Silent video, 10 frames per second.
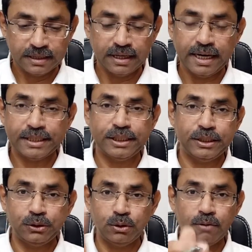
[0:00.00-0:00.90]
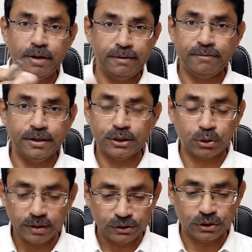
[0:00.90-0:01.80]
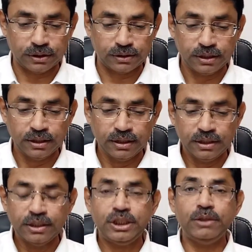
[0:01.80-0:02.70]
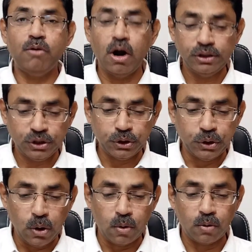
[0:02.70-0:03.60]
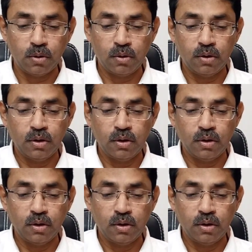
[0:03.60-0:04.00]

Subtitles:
connected to the very first question. She wants to know,